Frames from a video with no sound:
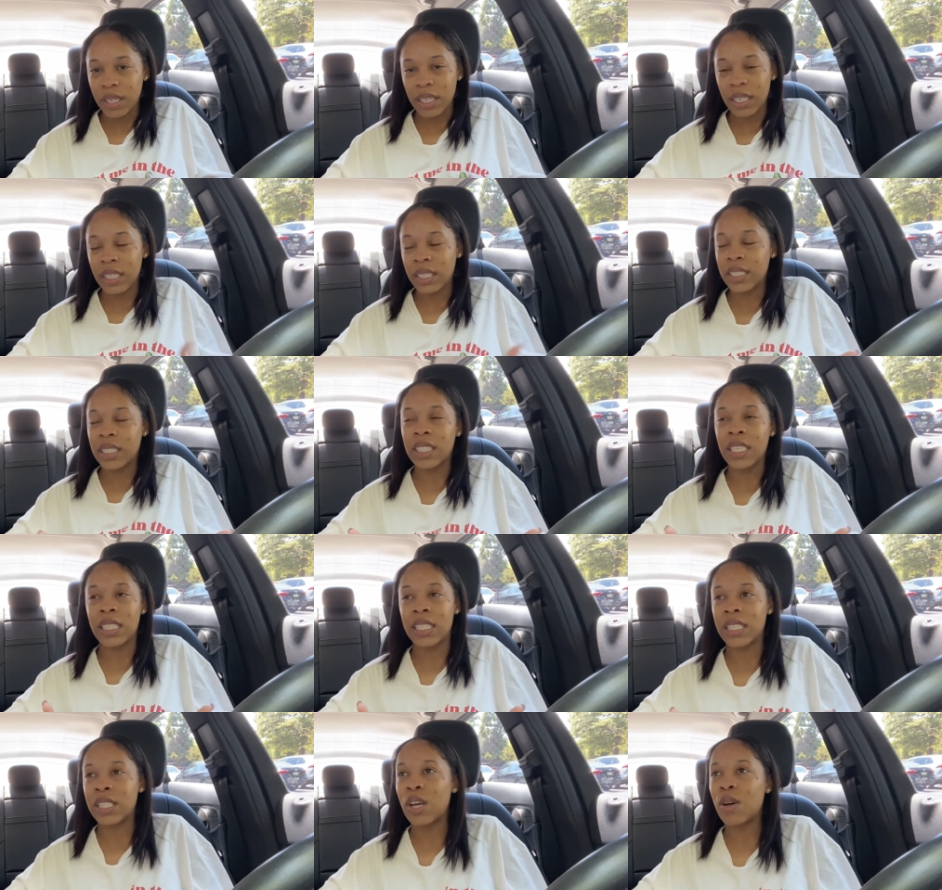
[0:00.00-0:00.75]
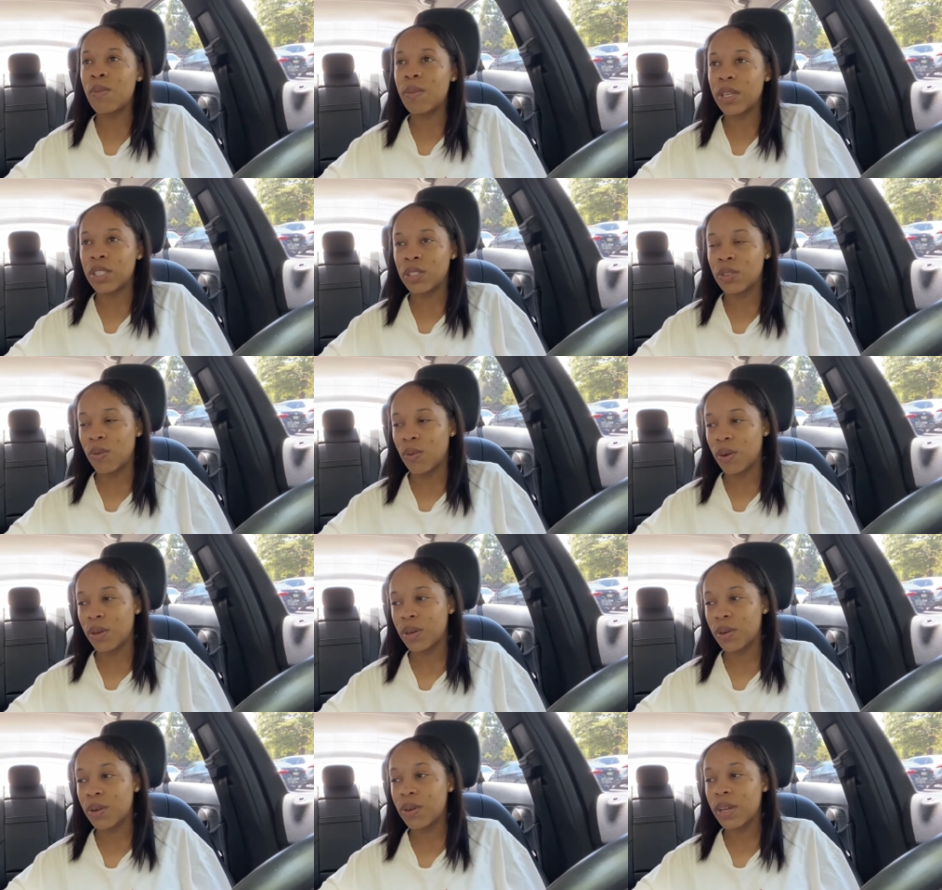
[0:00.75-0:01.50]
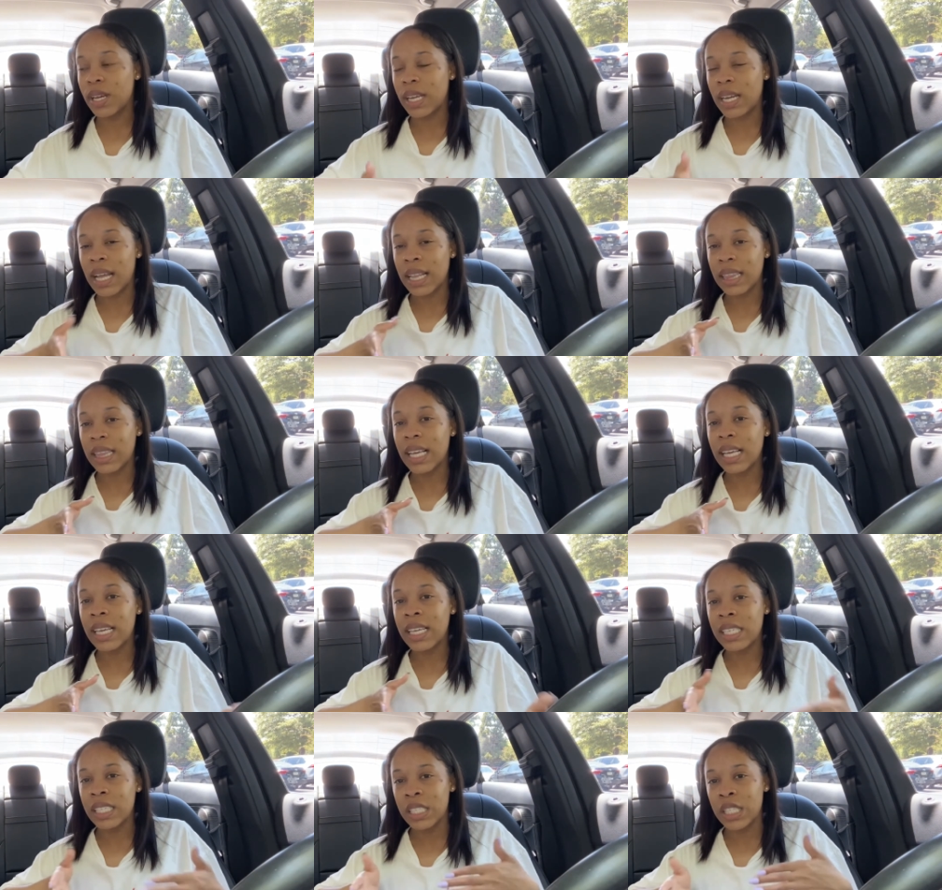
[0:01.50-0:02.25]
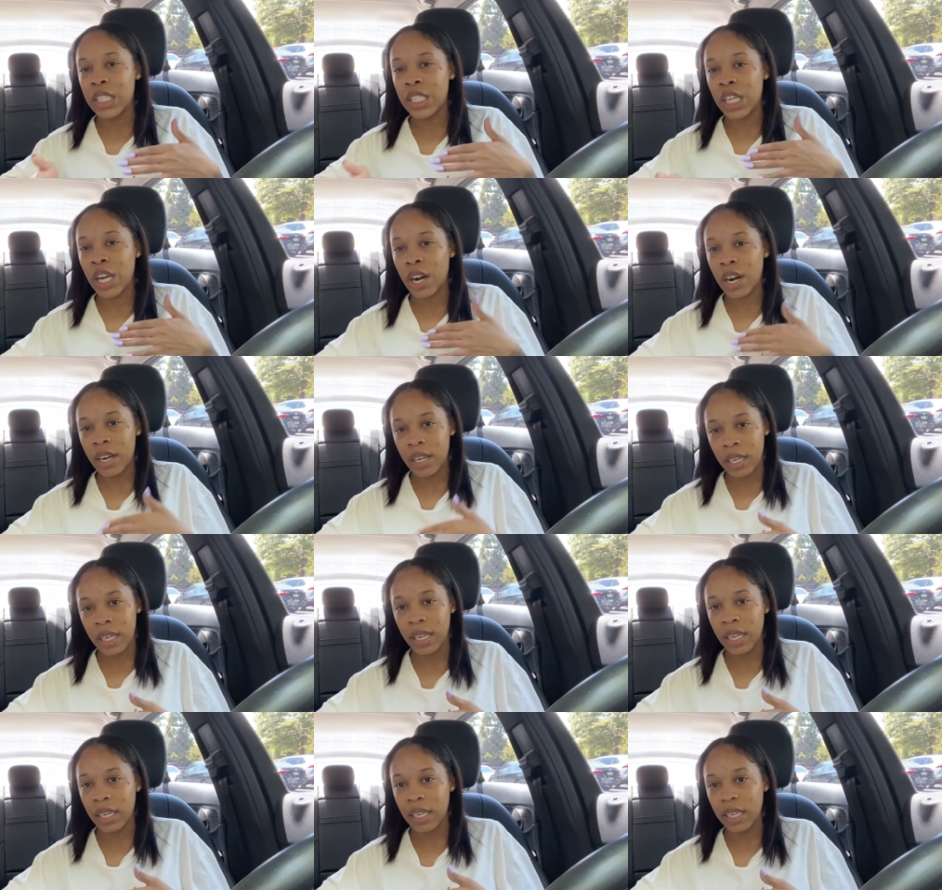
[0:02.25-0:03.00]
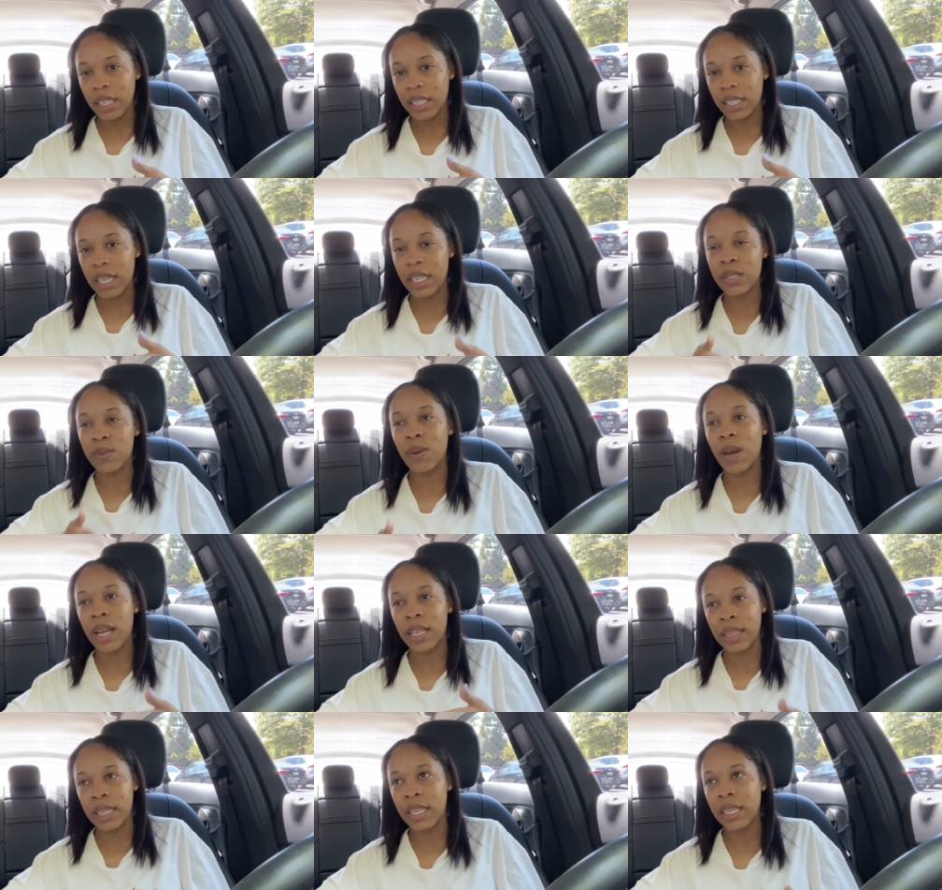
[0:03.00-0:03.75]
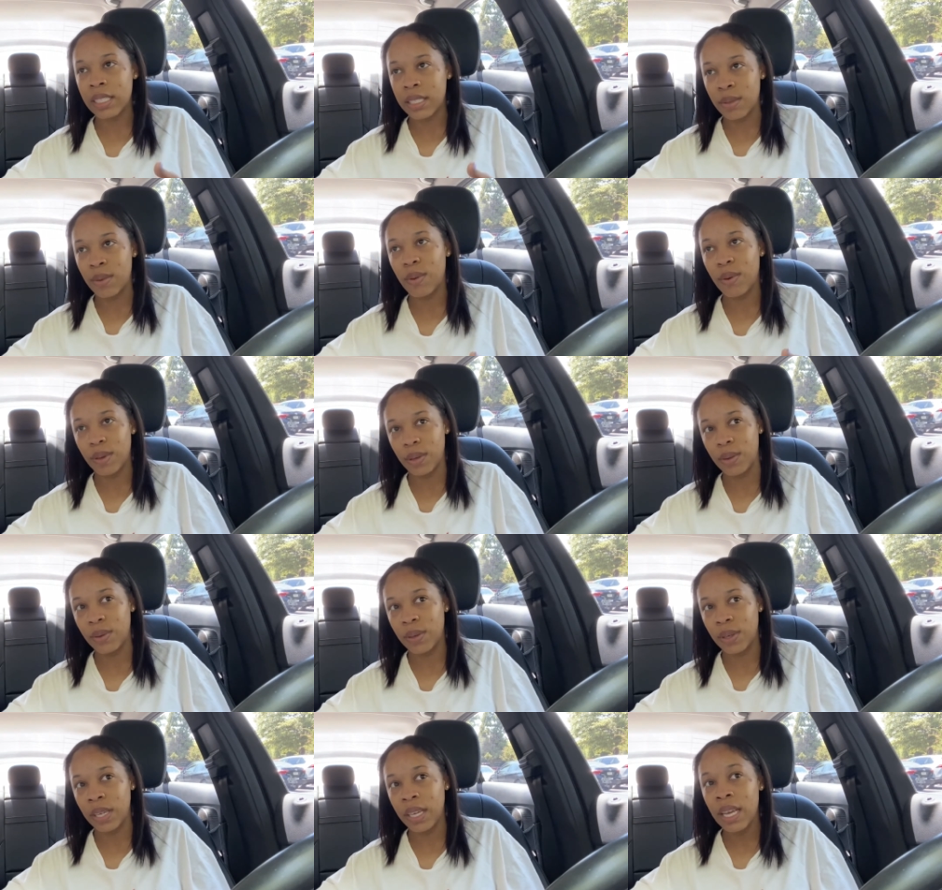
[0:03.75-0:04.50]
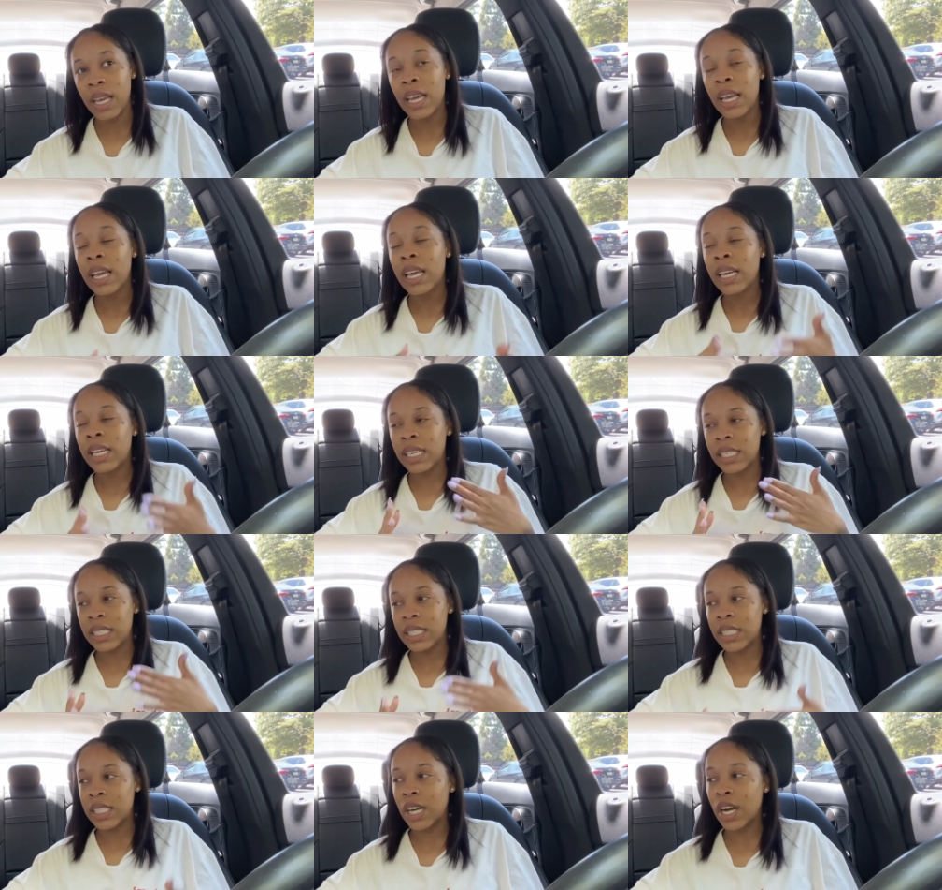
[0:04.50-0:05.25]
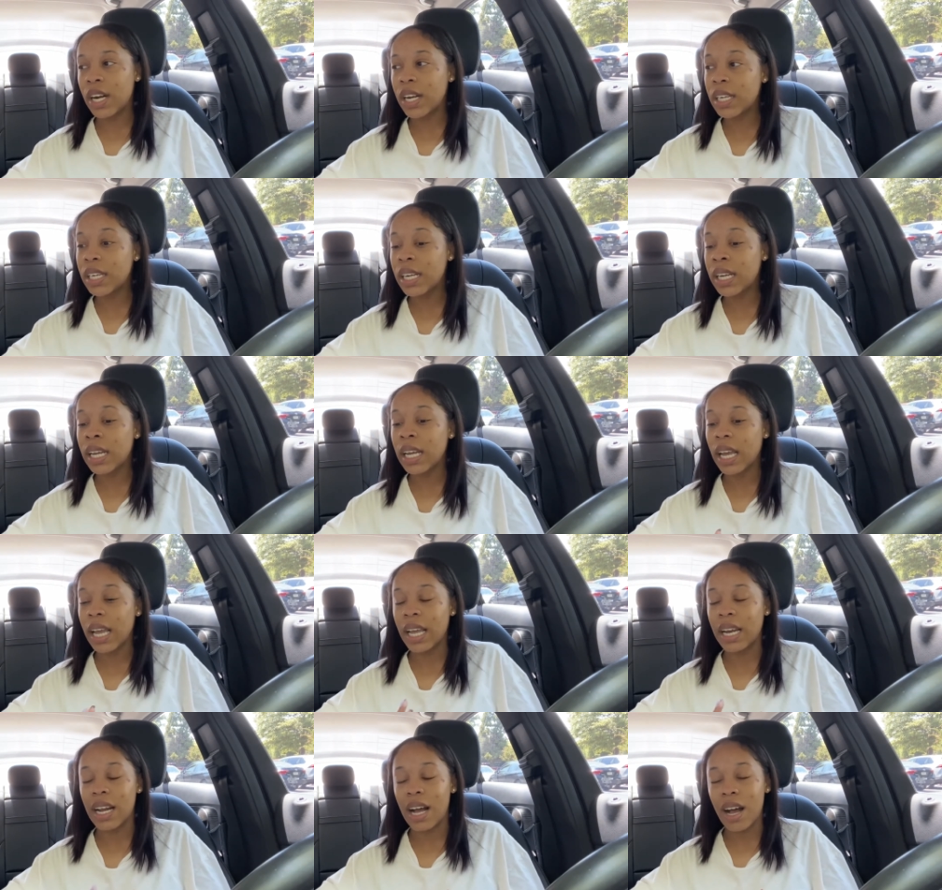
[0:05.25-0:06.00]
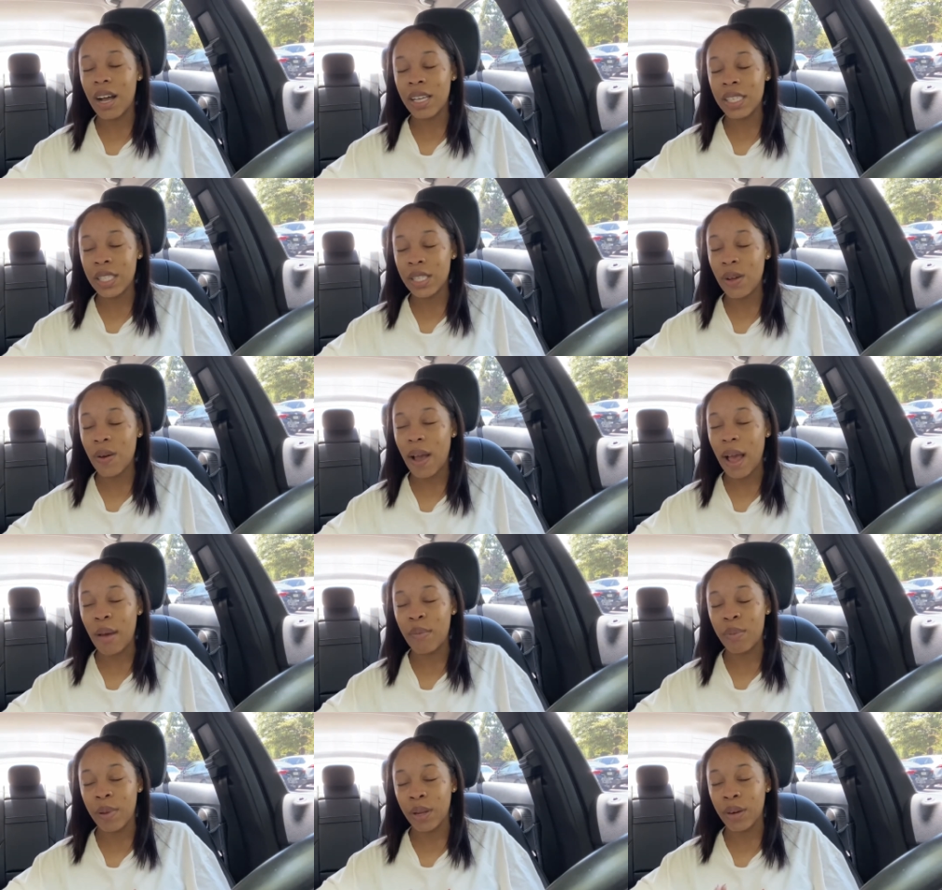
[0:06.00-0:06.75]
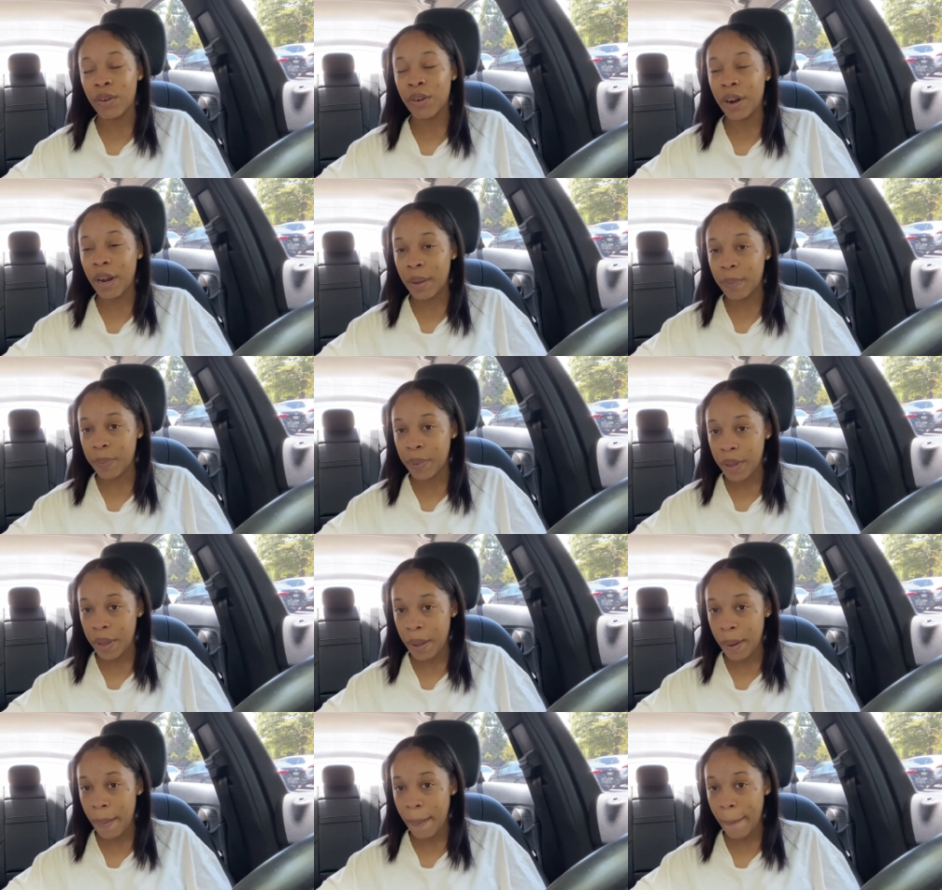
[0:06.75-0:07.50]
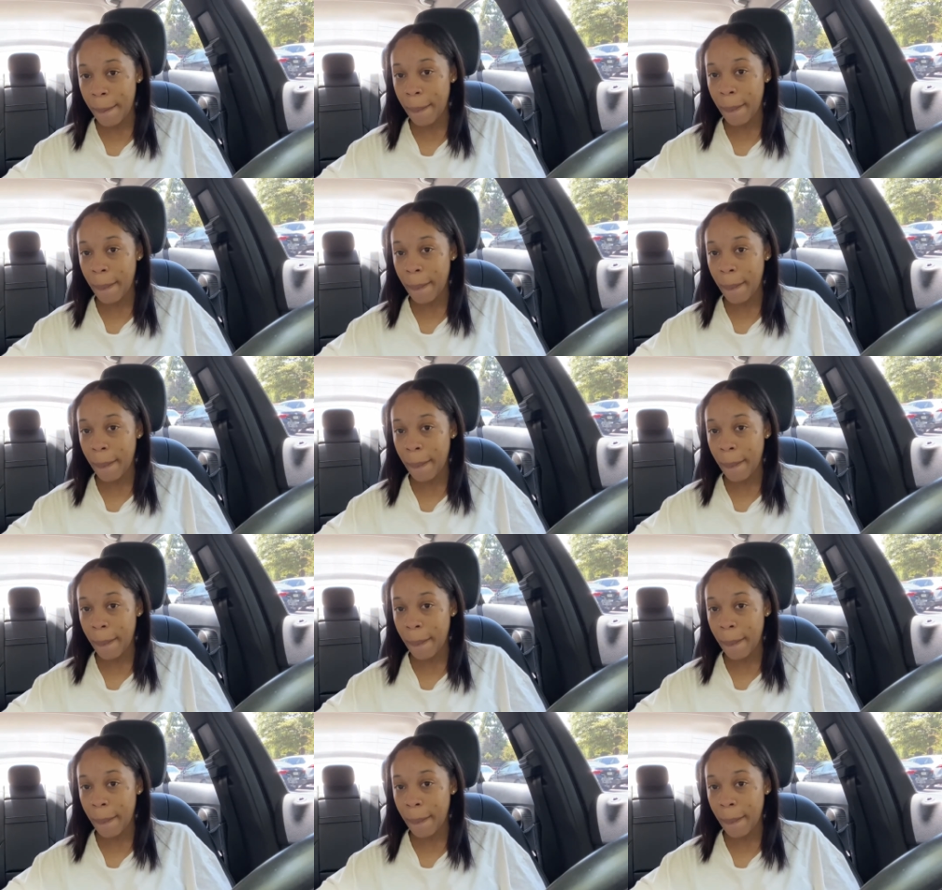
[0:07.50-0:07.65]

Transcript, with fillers: it's just so much going on and i think he's turning that's what i think is going on he's turning and also i've been cramping